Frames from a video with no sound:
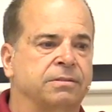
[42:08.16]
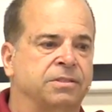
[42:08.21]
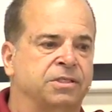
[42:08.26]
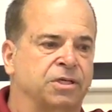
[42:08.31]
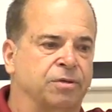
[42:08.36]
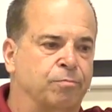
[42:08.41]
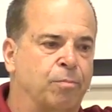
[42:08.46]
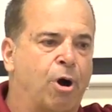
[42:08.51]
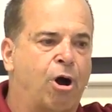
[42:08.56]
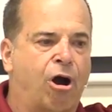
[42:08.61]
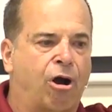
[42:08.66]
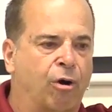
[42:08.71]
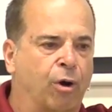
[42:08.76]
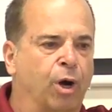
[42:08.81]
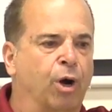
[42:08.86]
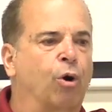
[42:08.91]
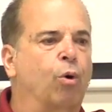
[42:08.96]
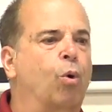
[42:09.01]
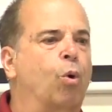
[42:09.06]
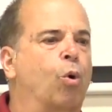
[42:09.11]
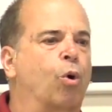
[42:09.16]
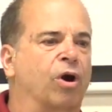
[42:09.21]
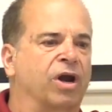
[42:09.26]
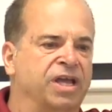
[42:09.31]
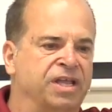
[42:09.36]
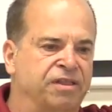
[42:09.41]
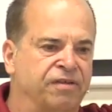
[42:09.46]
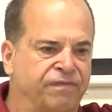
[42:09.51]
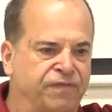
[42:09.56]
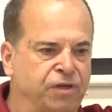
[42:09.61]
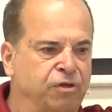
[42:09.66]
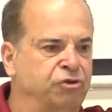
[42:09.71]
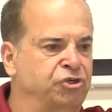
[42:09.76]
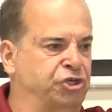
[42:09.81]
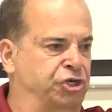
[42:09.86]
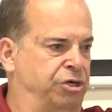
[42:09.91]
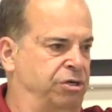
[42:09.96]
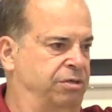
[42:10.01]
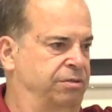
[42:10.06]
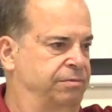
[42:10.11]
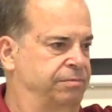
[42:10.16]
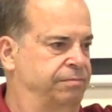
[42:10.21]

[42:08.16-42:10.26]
tomorrow or in the future.